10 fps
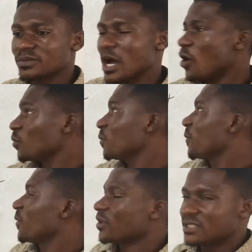
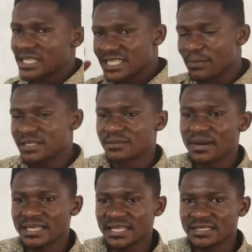now just keep it in
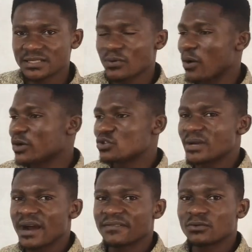mind that we are going to be
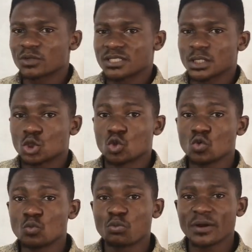having
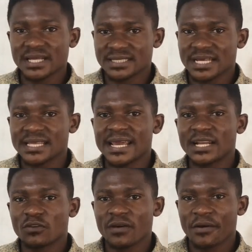2 products at the
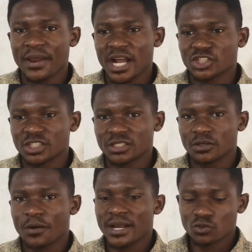end of our reaction,
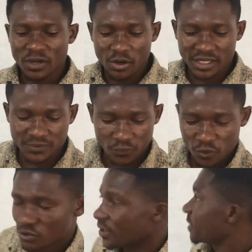right? So now let's
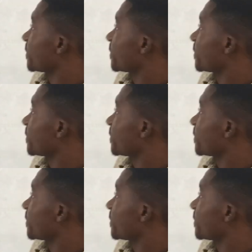focus on.